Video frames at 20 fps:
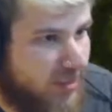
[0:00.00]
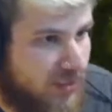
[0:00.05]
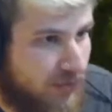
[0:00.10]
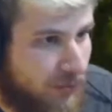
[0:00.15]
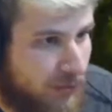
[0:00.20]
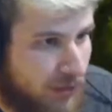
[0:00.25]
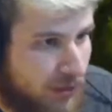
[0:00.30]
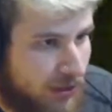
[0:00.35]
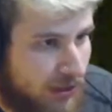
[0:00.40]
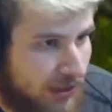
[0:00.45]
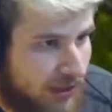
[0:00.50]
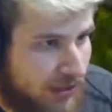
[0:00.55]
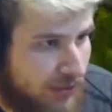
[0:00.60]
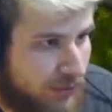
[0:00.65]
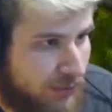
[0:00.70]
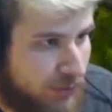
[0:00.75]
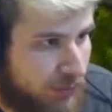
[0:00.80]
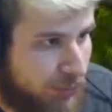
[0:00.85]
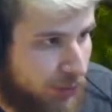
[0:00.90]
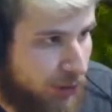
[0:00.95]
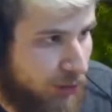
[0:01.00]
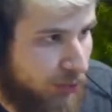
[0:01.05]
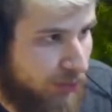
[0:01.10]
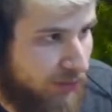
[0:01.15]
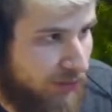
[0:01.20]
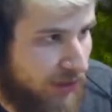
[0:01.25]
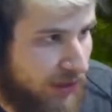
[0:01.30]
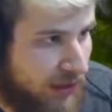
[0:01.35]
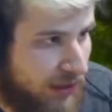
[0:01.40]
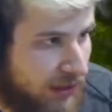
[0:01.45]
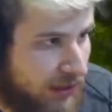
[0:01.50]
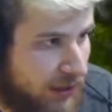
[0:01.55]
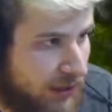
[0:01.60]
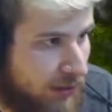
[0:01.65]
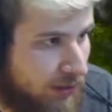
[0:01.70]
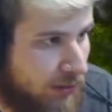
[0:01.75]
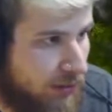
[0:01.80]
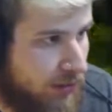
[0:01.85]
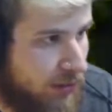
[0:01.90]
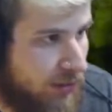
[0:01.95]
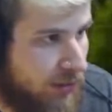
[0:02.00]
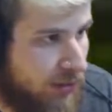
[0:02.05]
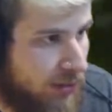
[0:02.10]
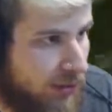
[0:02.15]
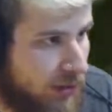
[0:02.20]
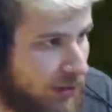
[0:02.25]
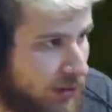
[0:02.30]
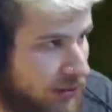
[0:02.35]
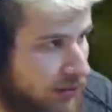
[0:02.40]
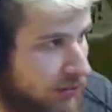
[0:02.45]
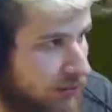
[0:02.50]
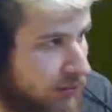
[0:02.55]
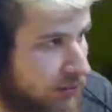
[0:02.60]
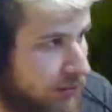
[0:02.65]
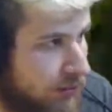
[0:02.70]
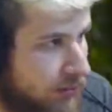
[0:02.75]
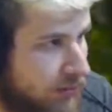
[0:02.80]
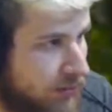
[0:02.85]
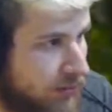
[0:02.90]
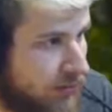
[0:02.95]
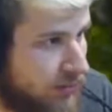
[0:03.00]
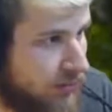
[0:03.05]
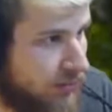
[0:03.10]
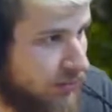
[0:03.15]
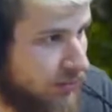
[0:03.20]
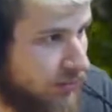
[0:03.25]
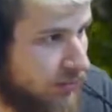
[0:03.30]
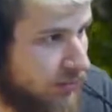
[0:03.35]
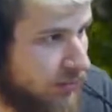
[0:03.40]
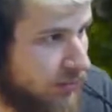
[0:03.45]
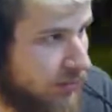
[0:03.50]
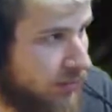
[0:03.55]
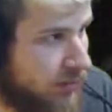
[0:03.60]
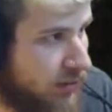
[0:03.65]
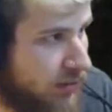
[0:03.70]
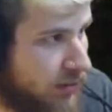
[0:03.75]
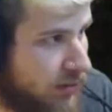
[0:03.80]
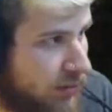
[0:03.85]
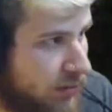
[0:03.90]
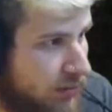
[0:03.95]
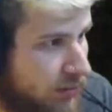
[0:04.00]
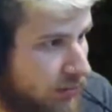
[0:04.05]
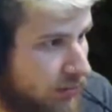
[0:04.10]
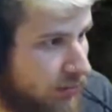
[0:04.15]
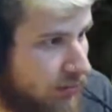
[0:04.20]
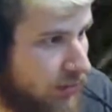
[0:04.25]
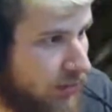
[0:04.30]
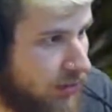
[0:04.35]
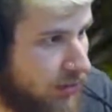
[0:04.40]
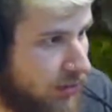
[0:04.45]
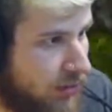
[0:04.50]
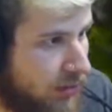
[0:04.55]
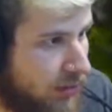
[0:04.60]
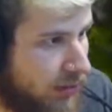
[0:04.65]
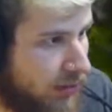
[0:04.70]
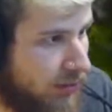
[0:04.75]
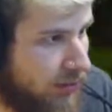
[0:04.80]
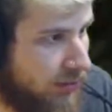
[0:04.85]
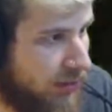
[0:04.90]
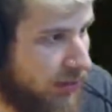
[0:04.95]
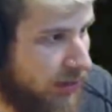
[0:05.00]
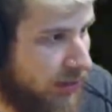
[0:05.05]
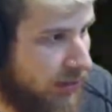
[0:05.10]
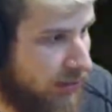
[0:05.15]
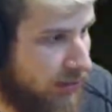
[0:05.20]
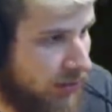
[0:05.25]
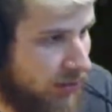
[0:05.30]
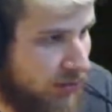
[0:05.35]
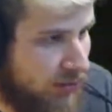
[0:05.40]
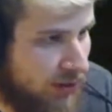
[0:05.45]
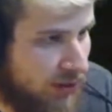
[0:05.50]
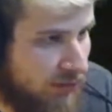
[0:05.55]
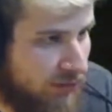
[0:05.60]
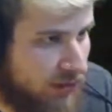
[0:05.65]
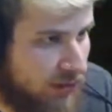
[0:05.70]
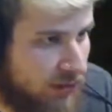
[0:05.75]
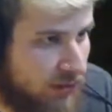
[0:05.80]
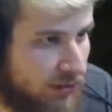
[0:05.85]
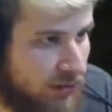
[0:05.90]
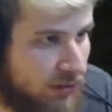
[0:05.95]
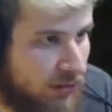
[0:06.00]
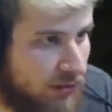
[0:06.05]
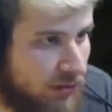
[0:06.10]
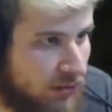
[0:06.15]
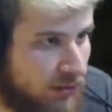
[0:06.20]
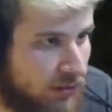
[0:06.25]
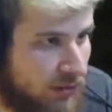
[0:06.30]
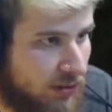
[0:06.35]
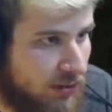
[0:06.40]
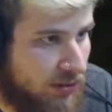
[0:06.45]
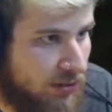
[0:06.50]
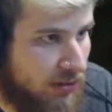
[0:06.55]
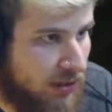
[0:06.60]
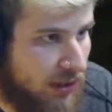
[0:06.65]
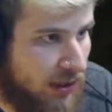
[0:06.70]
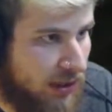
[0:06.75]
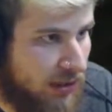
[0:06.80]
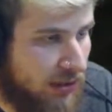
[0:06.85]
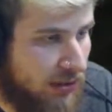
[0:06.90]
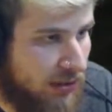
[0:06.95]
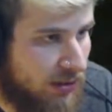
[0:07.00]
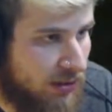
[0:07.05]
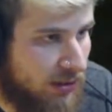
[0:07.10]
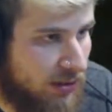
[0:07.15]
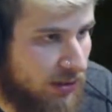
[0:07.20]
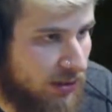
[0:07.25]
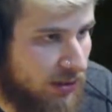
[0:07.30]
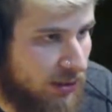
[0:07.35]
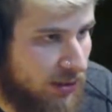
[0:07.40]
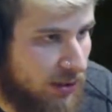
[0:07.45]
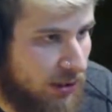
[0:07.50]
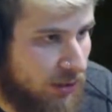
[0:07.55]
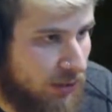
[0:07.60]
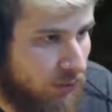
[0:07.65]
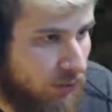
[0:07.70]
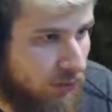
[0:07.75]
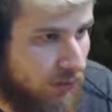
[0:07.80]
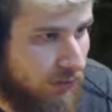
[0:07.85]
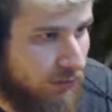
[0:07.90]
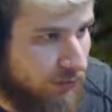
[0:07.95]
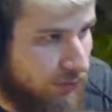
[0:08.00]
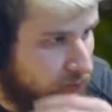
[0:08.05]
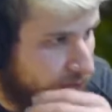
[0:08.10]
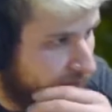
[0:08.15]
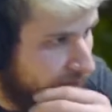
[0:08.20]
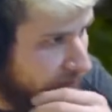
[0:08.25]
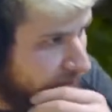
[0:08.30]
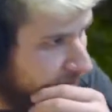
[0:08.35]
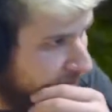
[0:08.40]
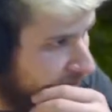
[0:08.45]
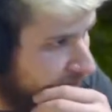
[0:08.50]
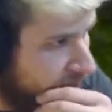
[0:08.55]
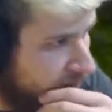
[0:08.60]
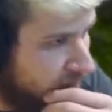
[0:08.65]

We're connected with Burr Riverhead now. Rotom, no. Oh wait. What do you have here? Tin? Rough green.